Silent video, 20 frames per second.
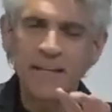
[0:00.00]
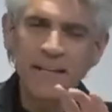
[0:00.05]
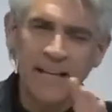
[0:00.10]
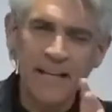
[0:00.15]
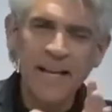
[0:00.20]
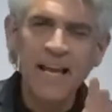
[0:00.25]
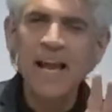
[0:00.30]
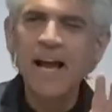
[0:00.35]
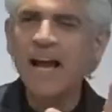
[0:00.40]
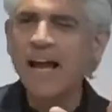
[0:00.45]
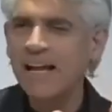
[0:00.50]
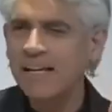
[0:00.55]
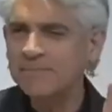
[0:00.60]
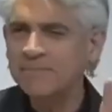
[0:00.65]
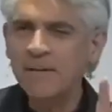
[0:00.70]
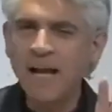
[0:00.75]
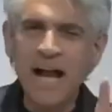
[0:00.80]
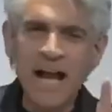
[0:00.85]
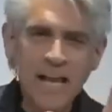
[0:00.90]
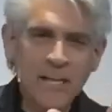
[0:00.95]
And again,
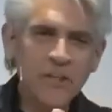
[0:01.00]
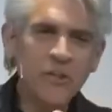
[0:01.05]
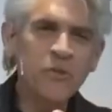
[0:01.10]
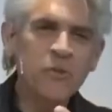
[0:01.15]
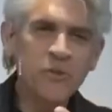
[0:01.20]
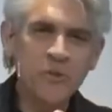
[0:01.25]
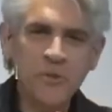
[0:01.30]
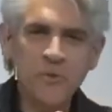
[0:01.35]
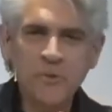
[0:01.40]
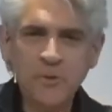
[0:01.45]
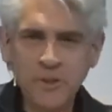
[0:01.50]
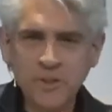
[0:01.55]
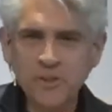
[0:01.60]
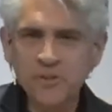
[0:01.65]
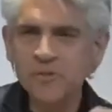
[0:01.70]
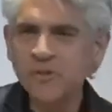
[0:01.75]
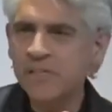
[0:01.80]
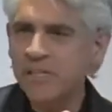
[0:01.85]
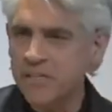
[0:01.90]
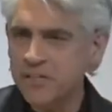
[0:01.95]
I use the
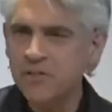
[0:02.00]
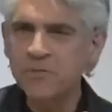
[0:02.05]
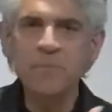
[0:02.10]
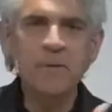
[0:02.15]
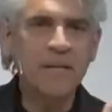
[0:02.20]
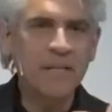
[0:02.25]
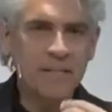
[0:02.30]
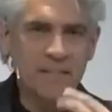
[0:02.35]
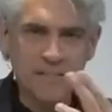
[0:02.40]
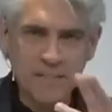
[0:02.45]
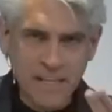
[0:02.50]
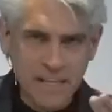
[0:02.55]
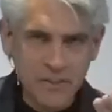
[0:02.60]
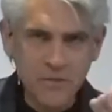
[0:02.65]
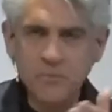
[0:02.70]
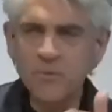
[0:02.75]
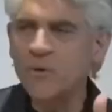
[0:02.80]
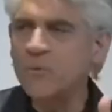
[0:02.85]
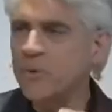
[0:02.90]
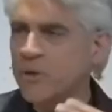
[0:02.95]
word creation because
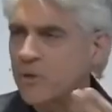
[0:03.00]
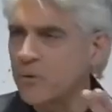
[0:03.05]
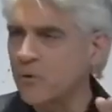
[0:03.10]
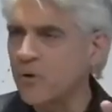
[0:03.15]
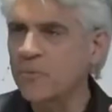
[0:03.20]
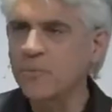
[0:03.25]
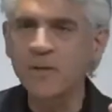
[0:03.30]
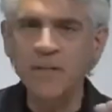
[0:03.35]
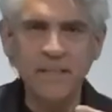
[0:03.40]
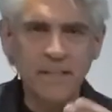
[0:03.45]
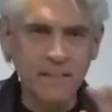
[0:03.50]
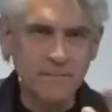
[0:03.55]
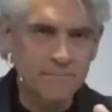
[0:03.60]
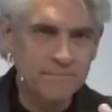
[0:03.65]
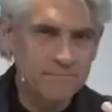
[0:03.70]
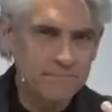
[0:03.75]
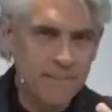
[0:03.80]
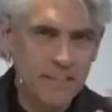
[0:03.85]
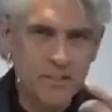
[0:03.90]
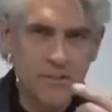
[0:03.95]
that's the word we
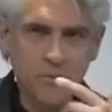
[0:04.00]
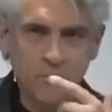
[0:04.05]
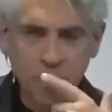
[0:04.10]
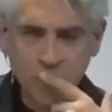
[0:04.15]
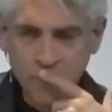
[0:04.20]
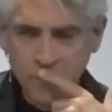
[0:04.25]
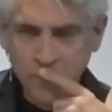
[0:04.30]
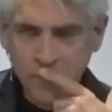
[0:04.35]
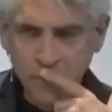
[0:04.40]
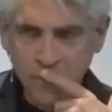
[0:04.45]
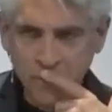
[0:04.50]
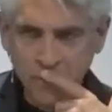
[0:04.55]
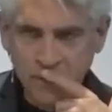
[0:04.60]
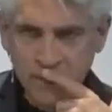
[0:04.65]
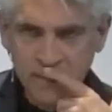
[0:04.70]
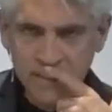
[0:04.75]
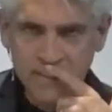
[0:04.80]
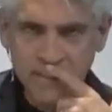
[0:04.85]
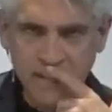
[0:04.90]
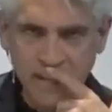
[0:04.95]

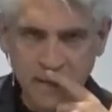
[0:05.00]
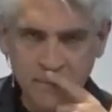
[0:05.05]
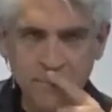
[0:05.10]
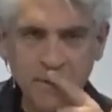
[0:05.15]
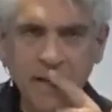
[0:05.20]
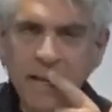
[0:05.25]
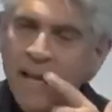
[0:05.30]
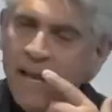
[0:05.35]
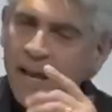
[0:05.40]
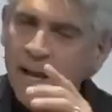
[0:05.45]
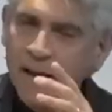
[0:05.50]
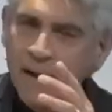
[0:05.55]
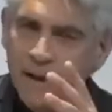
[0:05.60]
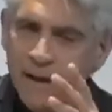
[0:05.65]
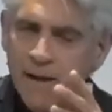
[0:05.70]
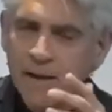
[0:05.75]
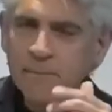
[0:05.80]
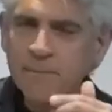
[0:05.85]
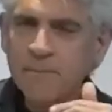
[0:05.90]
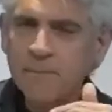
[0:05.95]
normally say. But
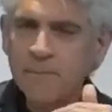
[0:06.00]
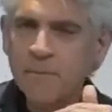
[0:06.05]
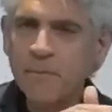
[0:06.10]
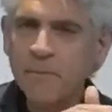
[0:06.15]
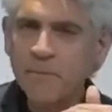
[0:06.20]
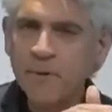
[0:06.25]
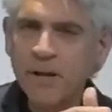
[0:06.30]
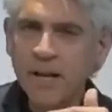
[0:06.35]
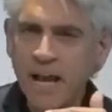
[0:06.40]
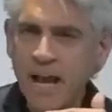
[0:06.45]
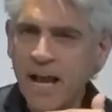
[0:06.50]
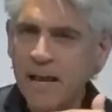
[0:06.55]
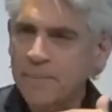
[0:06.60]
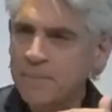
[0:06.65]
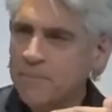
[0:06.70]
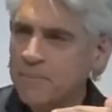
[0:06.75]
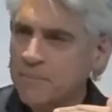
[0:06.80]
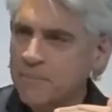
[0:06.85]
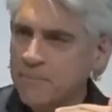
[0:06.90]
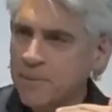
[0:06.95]
when
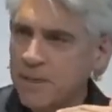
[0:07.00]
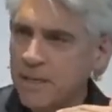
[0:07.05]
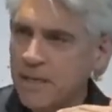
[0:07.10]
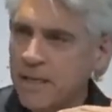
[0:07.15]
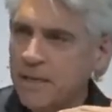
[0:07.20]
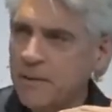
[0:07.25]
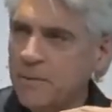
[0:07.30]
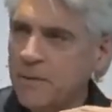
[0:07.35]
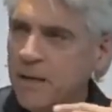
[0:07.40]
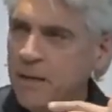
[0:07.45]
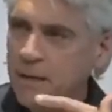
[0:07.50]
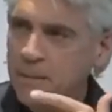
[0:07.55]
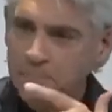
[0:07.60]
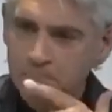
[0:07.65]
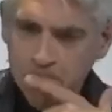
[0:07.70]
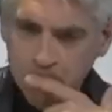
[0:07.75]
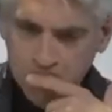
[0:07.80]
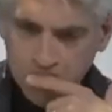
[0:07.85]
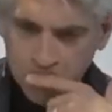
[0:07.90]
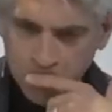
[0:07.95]
I'm being
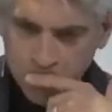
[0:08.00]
